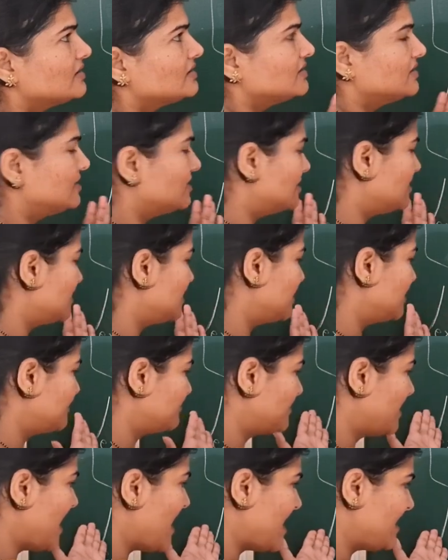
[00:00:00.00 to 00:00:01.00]

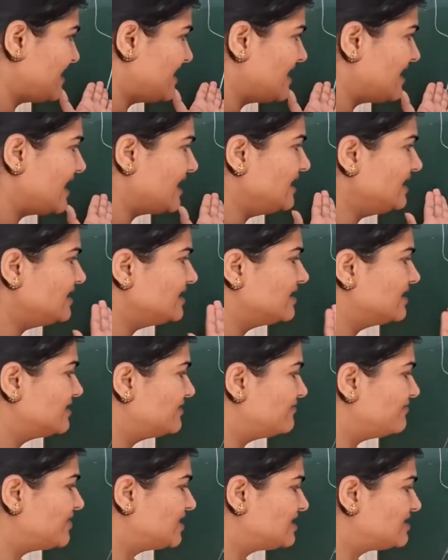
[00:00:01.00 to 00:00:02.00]
the analyte
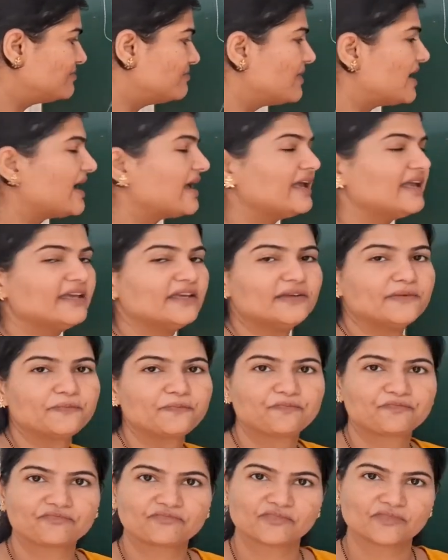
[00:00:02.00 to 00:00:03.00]
with my
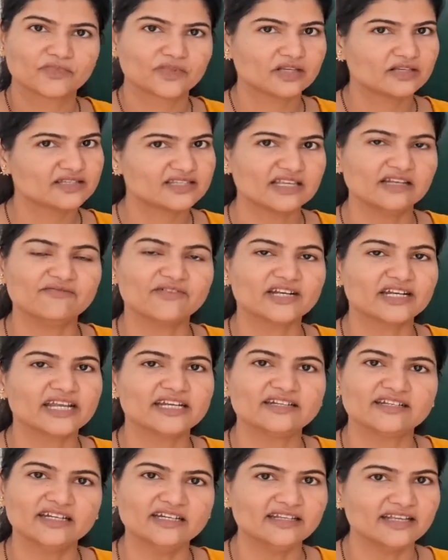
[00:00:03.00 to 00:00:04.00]
silver
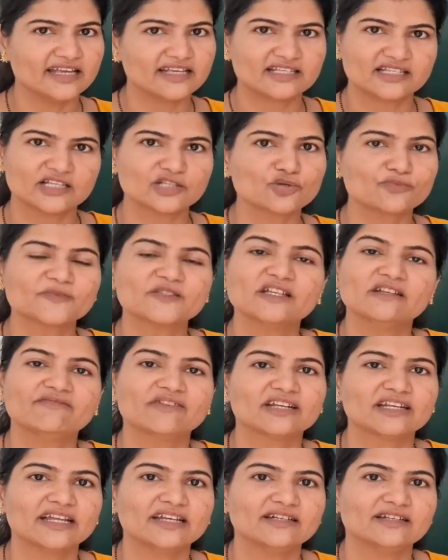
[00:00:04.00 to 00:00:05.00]
nitrate, excess of
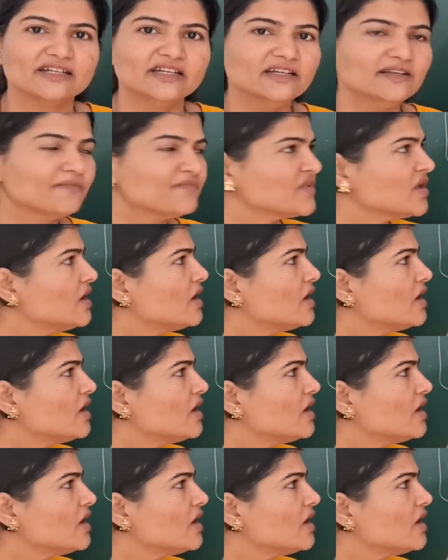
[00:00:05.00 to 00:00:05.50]
silver nitrate.